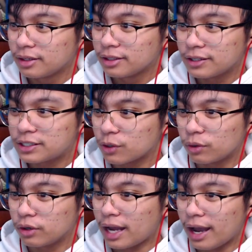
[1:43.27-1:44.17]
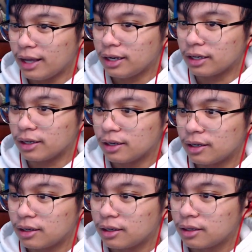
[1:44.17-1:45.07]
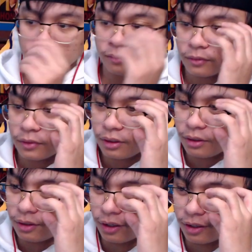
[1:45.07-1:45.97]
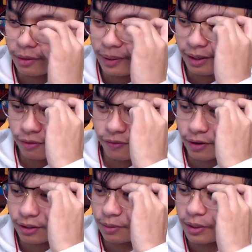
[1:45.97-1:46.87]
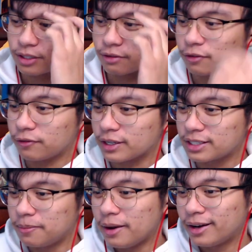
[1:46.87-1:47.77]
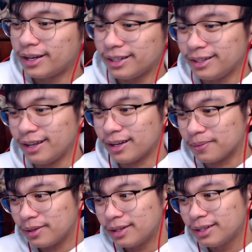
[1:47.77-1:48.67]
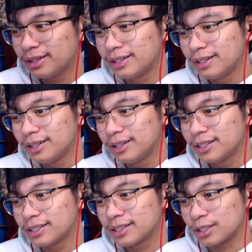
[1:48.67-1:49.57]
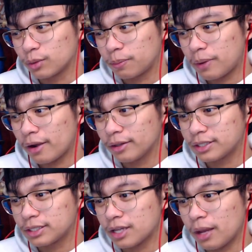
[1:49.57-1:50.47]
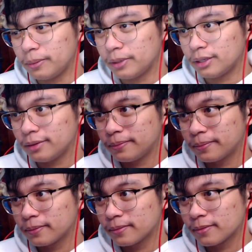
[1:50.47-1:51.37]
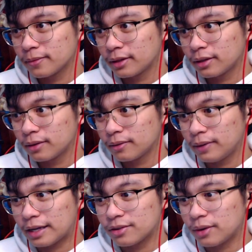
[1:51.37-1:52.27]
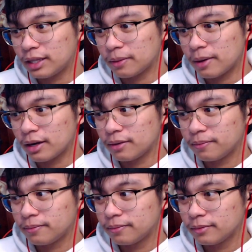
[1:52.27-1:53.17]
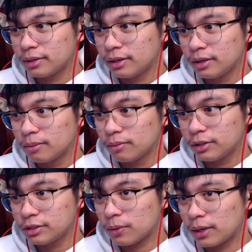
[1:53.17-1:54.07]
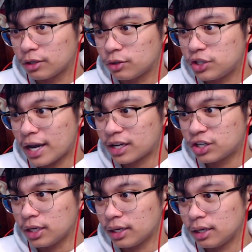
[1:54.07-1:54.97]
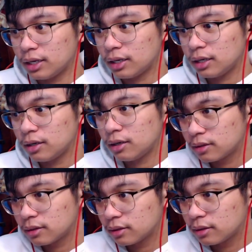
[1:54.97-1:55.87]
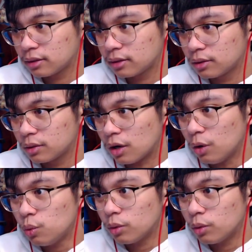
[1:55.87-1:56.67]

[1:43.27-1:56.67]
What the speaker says: She's so good at hiding it. Y'all are making far too much of a fuss about it. Damn. Because we're powerless to stop it. Can't do anything about it. Police don't want to do jack shit. Oh.